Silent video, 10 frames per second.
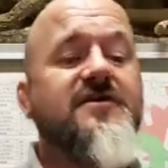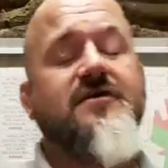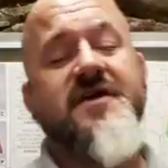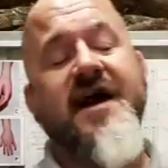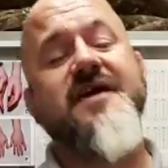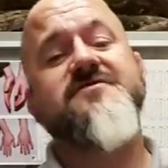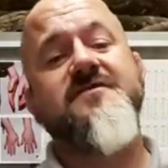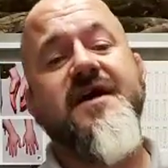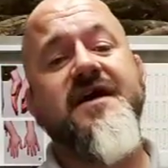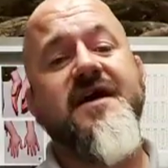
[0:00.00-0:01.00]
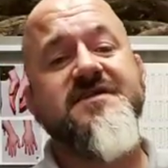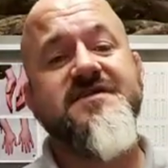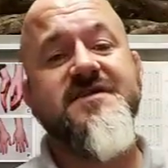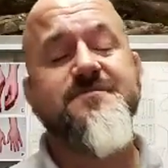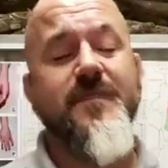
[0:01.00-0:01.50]
called
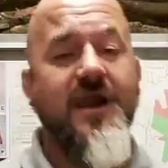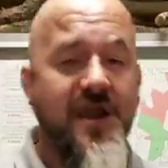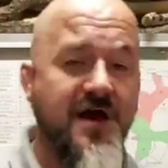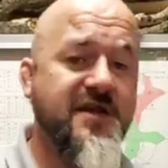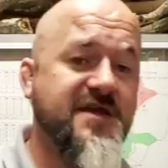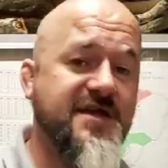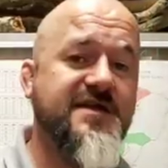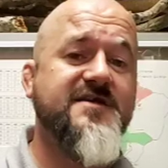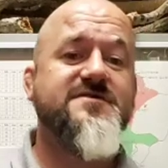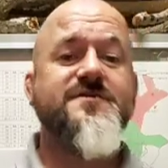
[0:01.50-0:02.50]
Hydrodynastes melanogigas,